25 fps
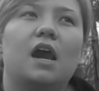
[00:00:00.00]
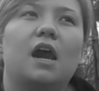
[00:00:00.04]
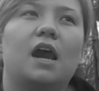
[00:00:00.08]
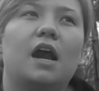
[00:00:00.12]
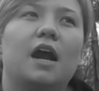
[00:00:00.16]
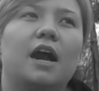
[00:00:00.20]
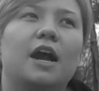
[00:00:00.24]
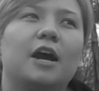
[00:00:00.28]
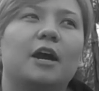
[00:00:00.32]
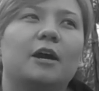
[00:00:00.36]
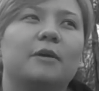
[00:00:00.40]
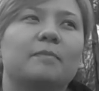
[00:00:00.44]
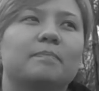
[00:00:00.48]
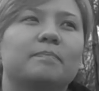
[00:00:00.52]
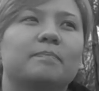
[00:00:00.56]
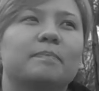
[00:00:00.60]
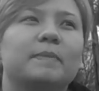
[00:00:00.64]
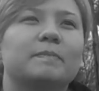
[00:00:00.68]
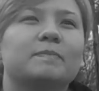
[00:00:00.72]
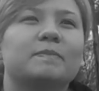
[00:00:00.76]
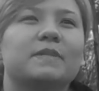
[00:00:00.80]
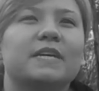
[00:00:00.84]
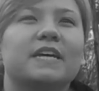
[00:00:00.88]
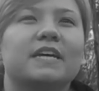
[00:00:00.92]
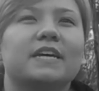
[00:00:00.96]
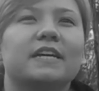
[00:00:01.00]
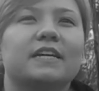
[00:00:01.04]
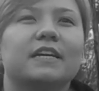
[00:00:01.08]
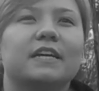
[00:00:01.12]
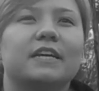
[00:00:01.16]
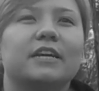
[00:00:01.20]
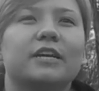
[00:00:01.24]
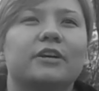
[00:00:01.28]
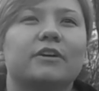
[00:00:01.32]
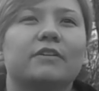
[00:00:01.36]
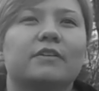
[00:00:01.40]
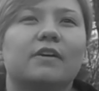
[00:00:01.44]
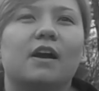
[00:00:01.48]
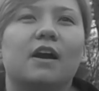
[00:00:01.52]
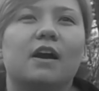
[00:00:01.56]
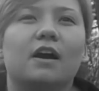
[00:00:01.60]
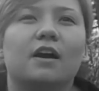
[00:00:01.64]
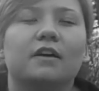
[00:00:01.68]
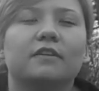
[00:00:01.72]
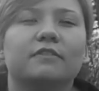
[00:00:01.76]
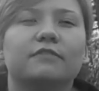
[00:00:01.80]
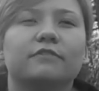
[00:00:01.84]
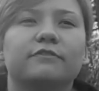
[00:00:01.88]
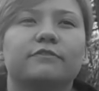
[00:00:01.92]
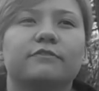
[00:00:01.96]
I'm taking a year
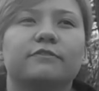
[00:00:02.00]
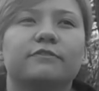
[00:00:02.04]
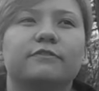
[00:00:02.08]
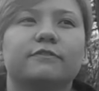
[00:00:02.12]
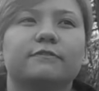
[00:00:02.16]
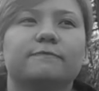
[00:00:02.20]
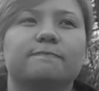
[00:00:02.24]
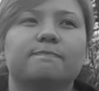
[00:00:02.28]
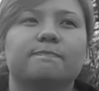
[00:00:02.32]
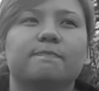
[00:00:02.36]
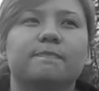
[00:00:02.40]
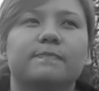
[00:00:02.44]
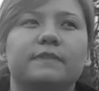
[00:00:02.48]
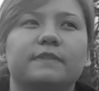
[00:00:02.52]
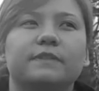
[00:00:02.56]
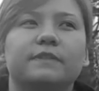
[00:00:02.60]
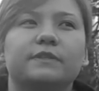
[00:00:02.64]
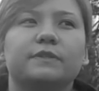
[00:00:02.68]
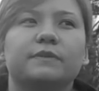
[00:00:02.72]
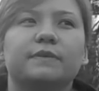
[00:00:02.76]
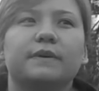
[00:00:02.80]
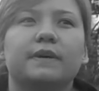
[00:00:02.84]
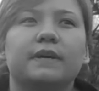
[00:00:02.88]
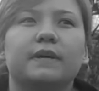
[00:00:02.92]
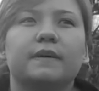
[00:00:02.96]
off to